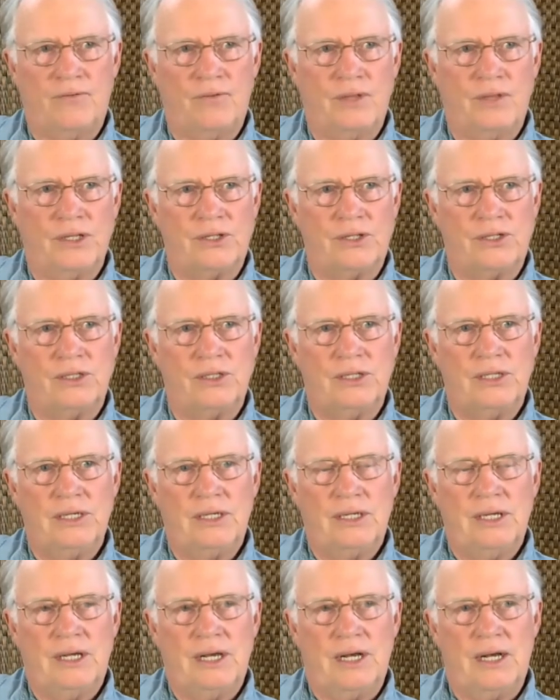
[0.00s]
of this
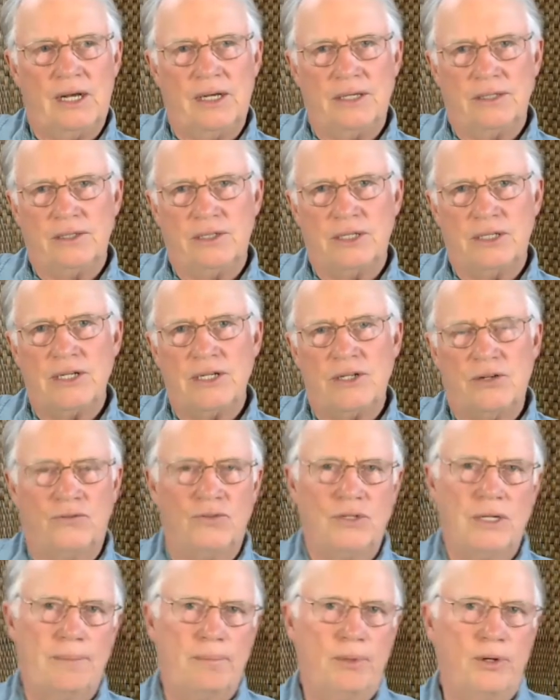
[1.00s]
sense of
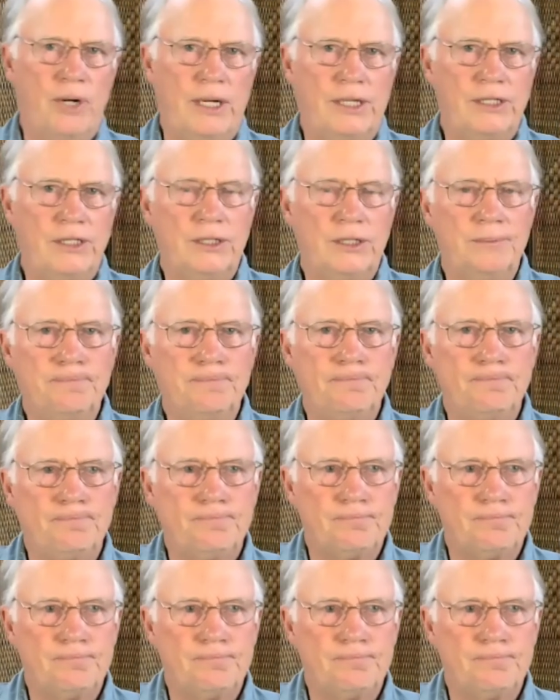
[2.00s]
separation.